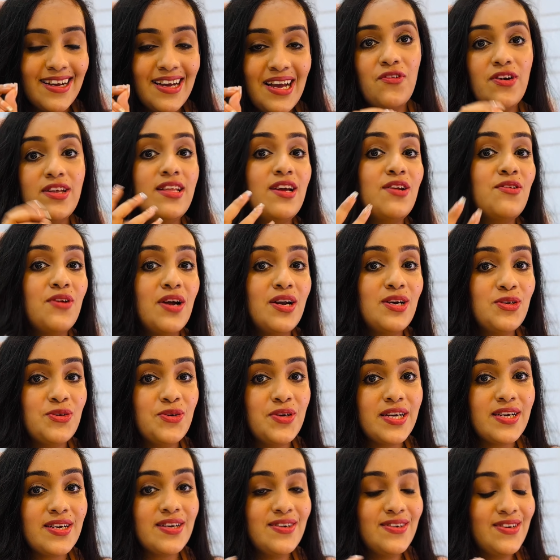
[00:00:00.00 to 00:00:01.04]
whether you are
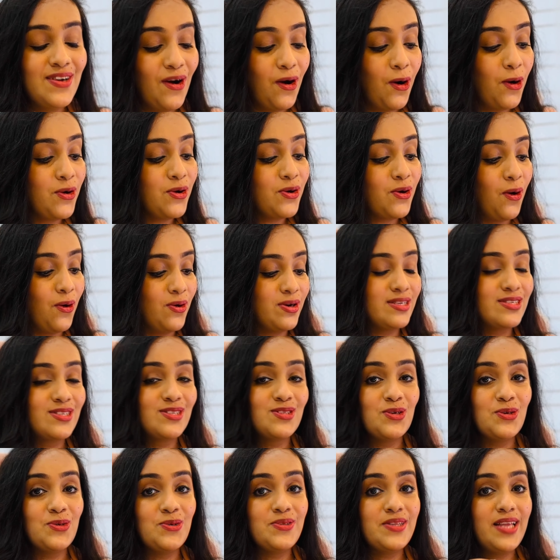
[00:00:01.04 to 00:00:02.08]
doing good or not
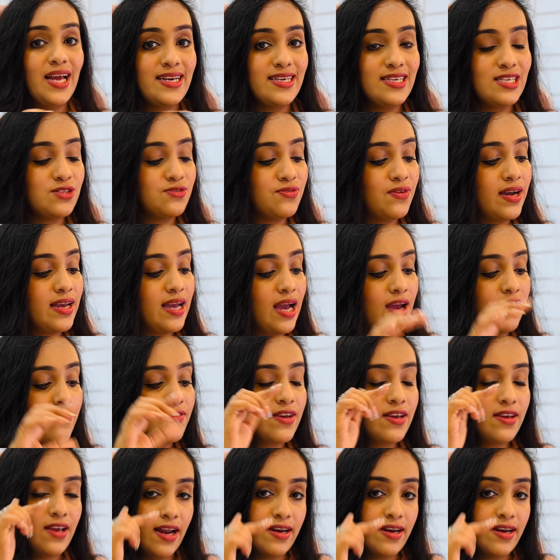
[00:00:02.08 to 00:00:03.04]
so that is why i have